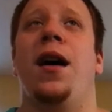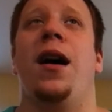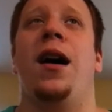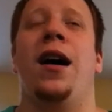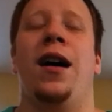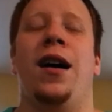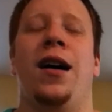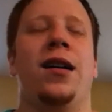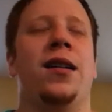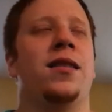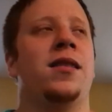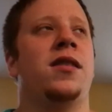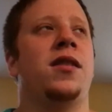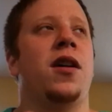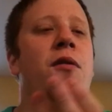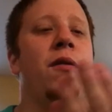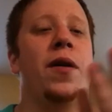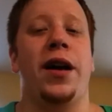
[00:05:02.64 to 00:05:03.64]

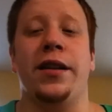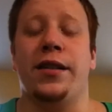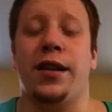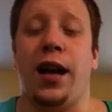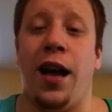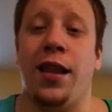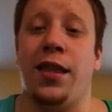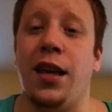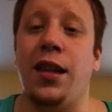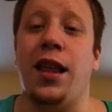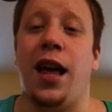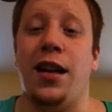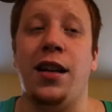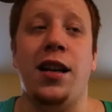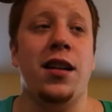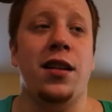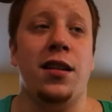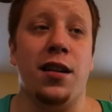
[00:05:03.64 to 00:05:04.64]
So I think
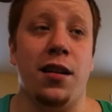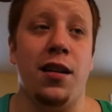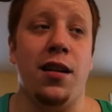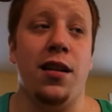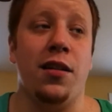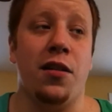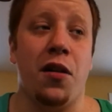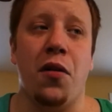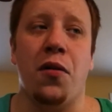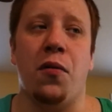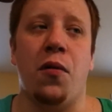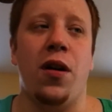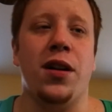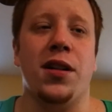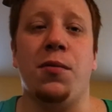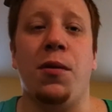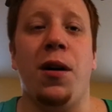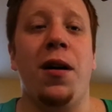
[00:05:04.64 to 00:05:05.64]
that needed to go to
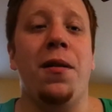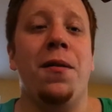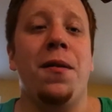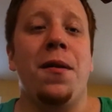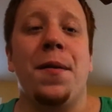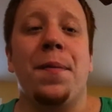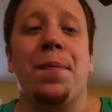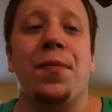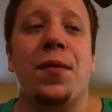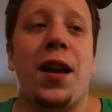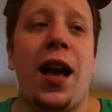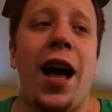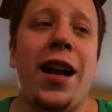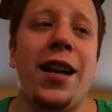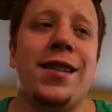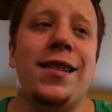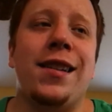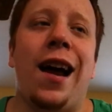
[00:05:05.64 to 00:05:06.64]
1 as well.
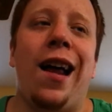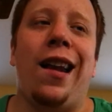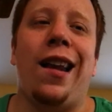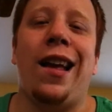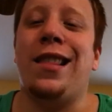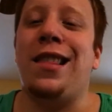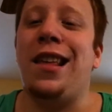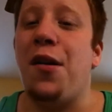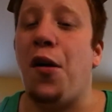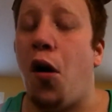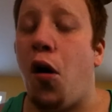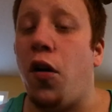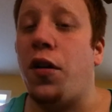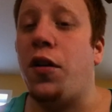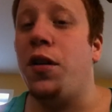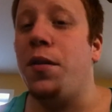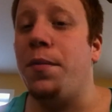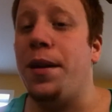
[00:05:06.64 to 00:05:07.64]
And it's not like they
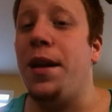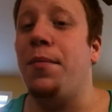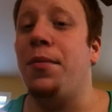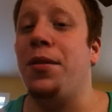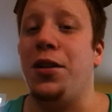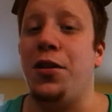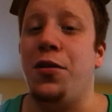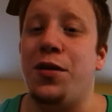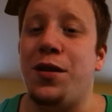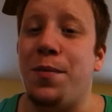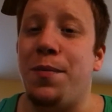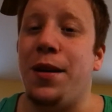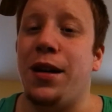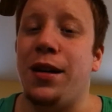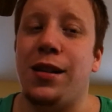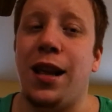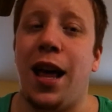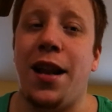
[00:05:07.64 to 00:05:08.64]
aren't going to be able to use it
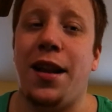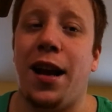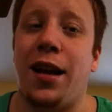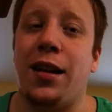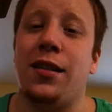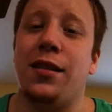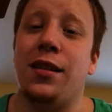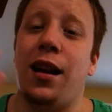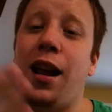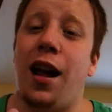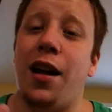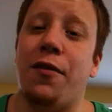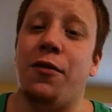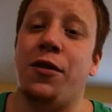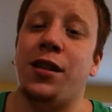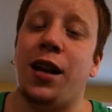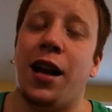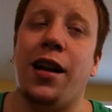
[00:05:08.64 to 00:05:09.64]
because that deck does a lot
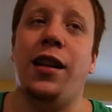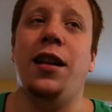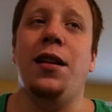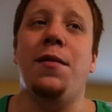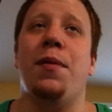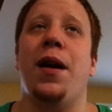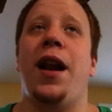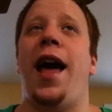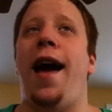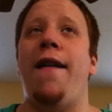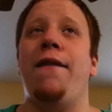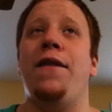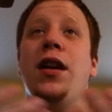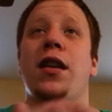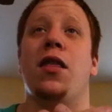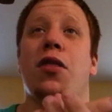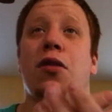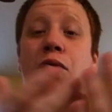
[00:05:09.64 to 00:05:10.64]
of recycling, but
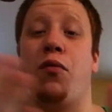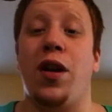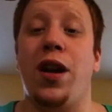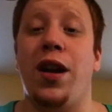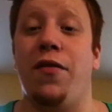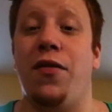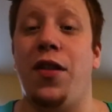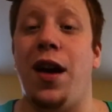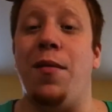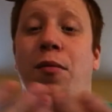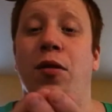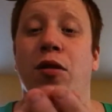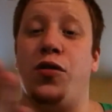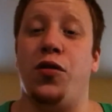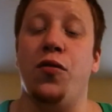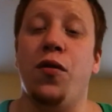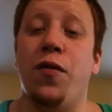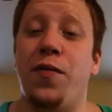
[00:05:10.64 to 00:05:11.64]
having 3 of them or
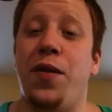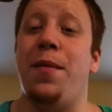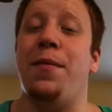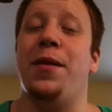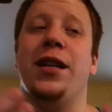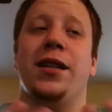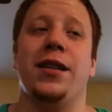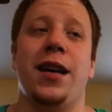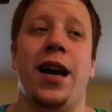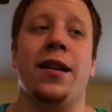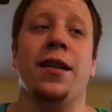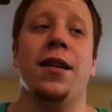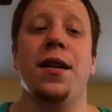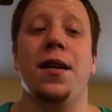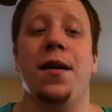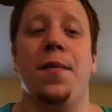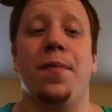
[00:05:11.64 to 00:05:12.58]
2 of them in a deck